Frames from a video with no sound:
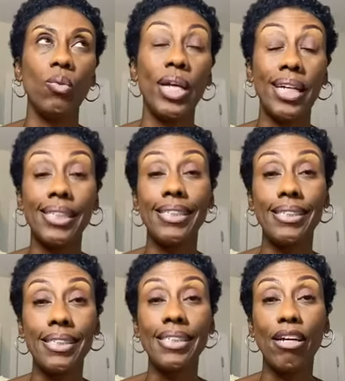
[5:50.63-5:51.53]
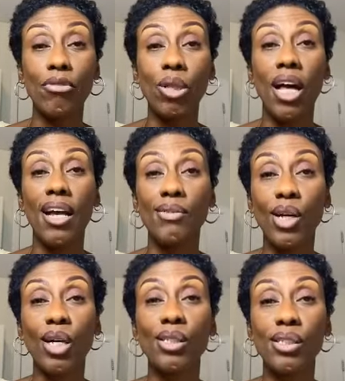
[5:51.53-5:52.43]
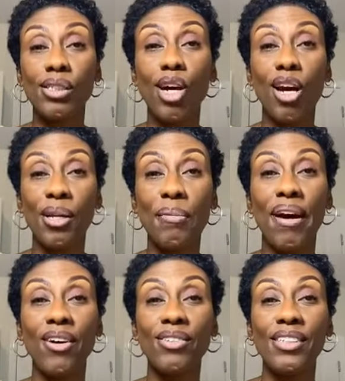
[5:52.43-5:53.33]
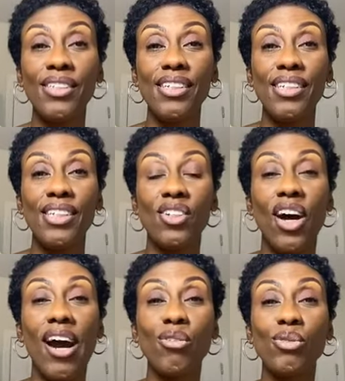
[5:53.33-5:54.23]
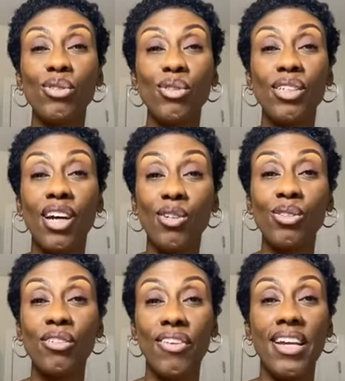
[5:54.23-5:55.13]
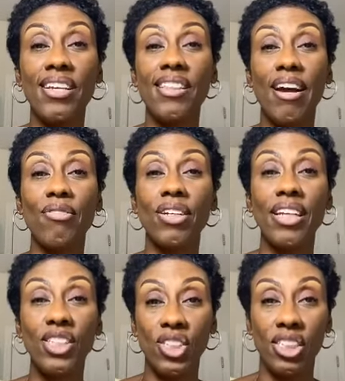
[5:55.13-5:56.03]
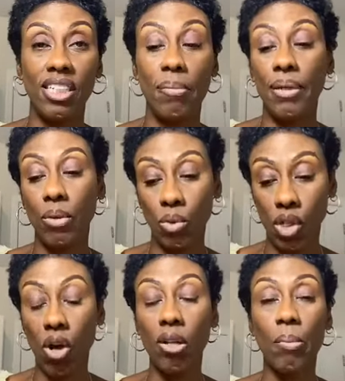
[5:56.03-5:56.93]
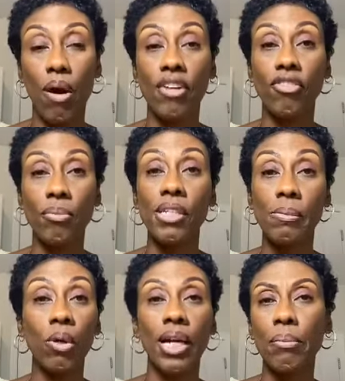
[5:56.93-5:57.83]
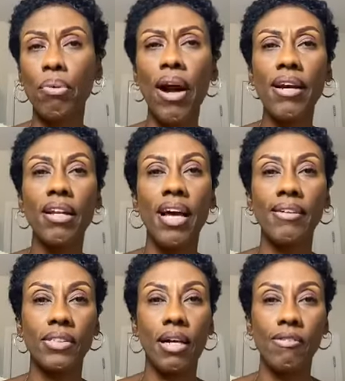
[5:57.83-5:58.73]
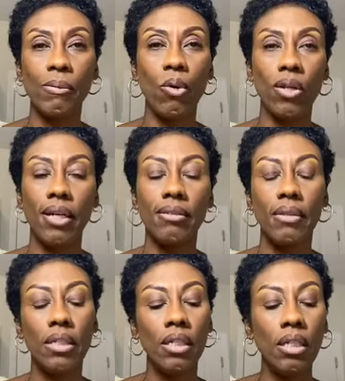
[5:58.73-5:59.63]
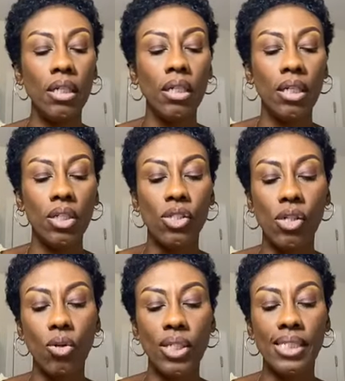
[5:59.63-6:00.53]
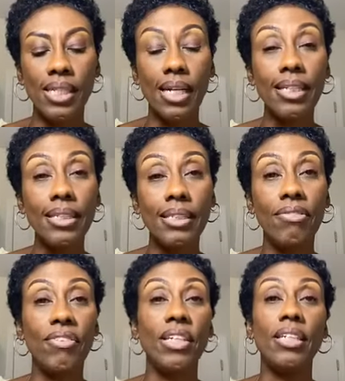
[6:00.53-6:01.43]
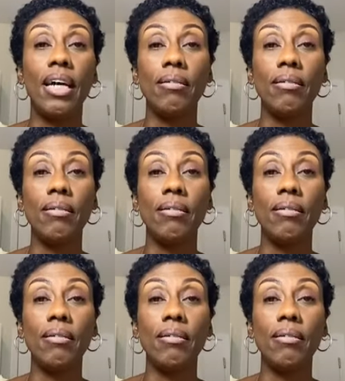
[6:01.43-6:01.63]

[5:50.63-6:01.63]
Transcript: We actually did several lives on talking about you know how to cultivate that relationship and it was all apart from this book and prior lives that I've spoken. So it's not an easy feat.